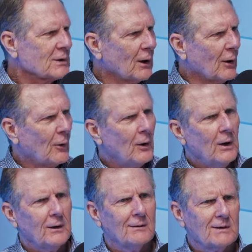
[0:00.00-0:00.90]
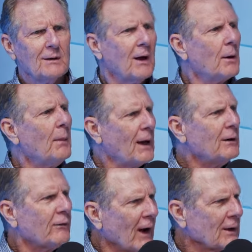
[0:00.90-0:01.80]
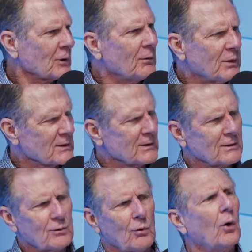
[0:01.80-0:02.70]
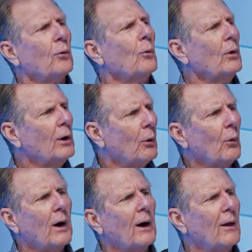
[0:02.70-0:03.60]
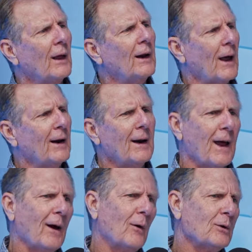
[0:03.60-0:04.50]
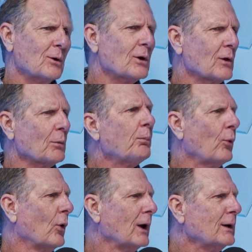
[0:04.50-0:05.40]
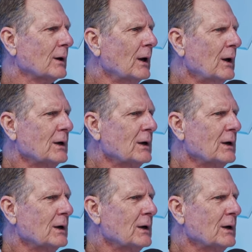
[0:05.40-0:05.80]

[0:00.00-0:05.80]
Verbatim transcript: So, so you got a manufacturing business grown real well, and now you're to the point